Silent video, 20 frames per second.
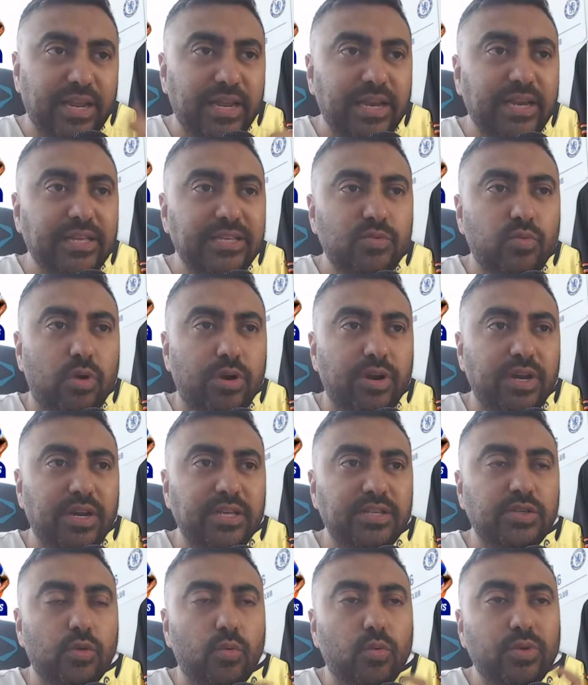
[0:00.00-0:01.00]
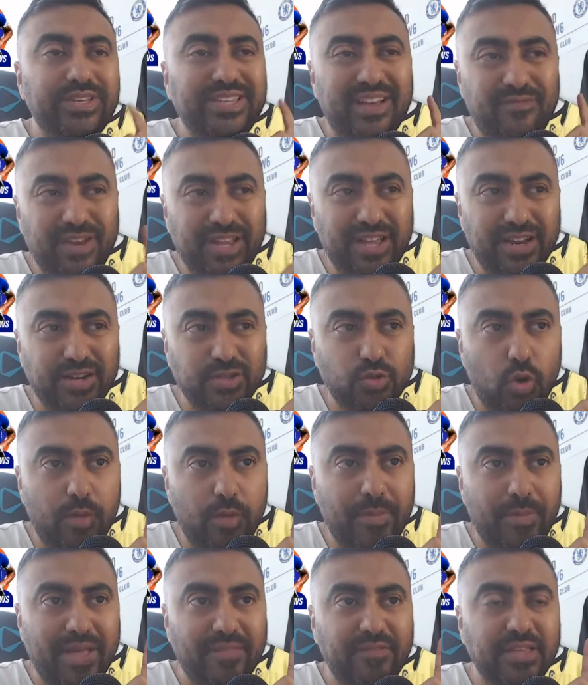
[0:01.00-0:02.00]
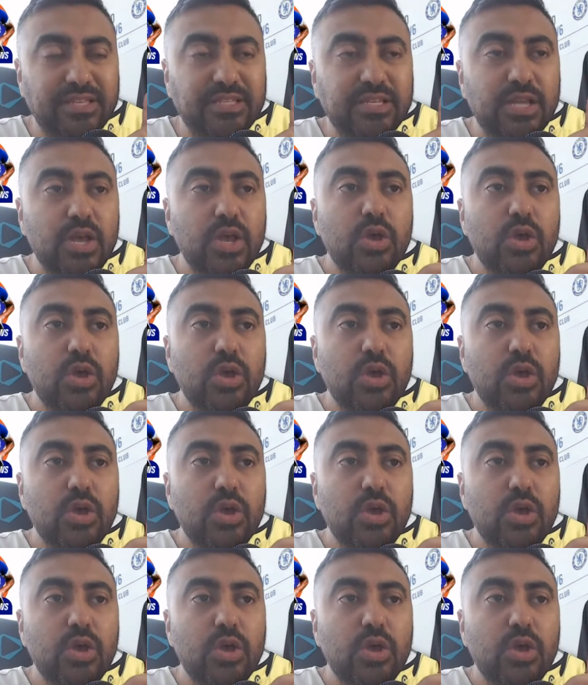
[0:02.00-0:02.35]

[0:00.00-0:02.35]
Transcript: it is what it is. So we're definitely going to talk about this.